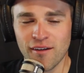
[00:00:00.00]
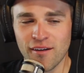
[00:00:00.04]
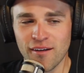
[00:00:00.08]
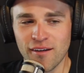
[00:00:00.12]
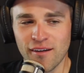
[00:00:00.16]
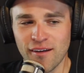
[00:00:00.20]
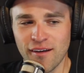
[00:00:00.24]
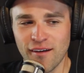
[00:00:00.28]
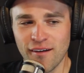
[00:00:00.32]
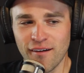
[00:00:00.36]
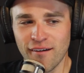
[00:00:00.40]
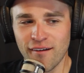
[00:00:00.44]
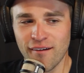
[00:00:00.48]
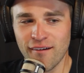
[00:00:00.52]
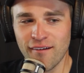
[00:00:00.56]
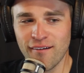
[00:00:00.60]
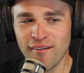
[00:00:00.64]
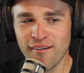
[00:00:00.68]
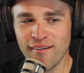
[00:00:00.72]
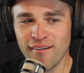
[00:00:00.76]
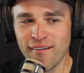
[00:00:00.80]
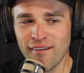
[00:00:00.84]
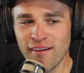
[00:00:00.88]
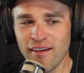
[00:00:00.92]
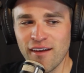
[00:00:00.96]
Yeah.
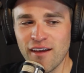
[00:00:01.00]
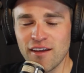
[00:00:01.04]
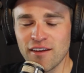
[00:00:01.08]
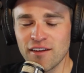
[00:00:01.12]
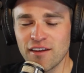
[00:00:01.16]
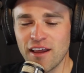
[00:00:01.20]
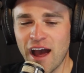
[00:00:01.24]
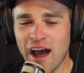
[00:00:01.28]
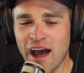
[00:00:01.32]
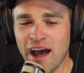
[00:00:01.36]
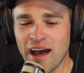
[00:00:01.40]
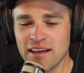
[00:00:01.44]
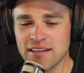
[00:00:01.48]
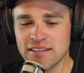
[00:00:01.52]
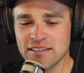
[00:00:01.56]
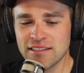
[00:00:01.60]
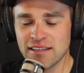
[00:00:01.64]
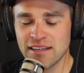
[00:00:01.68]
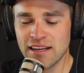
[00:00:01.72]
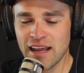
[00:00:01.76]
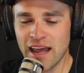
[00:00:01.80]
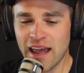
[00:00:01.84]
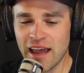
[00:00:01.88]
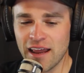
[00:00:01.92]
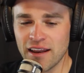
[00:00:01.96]
As
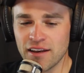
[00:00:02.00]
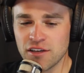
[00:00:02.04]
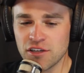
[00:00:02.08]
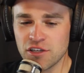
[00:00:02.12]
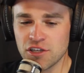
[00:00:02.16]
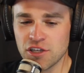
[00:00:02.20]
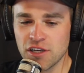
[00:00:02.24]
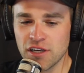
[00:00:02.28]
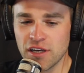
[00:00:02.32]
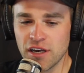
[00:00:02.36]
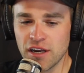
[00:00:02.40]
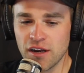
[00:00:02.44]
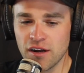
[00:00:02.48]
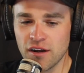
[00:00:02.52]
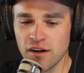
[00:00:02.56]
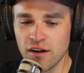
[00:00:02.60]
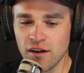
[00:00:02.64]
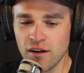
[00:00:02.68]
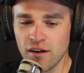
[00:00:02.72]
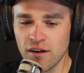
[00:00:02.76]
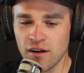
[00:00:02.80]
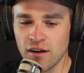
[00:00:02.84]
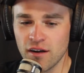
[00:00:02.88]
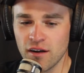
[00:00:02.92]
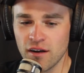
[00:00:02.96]
an
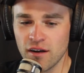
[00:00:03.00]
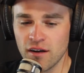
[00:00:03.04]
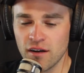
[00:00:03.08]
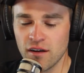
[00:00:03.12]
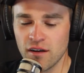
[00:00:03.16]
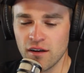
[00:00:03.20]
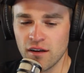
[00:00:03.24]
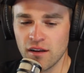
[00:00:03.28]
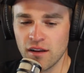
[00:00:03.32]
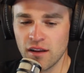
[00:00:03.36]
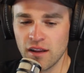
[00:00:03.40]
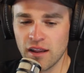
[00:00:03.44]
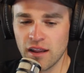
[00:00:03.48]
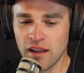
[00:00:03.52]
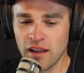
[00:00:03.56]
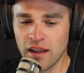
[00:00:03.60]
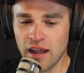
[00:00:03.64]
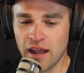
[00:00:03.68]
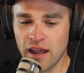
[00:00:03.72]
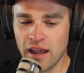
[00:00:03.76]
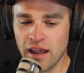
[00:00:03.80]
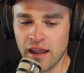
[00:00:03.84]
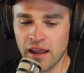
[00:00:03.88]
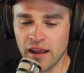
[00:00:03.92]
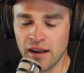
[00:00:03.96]
engineer
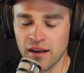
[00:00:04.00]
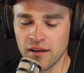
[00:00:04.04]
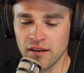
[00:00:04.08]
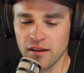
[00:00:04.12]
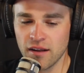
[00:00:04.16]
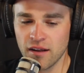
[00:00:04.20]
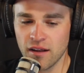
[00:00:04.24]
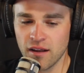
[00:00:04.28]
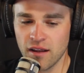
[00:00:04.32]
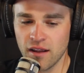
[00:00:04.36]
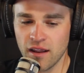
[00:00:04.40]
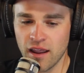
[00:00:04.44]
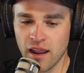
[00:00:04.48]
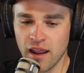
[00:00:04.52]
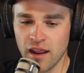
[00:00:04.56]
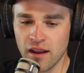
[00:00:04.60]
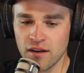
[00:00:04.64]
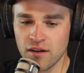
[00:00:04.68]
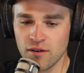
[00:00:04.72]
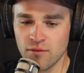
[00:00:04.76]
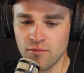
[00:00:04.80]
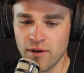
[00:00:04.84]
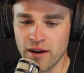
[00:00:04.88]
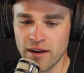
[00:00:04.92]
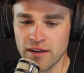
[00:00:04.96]
and
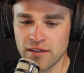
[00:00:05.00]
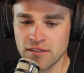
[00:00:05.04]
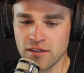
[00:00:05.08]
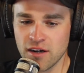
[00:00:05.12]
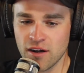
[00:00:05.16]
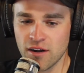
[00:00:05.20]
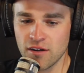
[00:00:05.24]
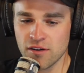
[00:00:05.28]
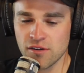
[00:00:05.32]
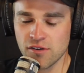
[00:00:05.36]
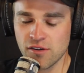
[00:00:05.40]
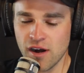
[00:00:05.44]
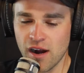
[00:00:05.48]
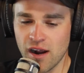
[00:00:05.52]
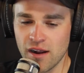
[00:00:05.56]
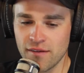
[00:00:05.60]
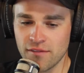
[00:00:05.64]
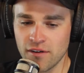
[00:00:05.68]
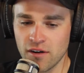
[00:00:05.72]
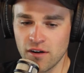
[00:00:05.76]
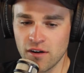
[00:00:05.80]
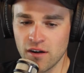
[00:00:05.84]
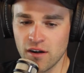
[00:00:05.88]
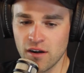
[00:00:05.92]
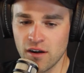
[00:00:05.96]
a race car
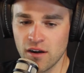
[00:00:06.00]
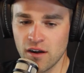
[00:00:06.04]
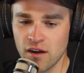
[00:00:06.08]
driver,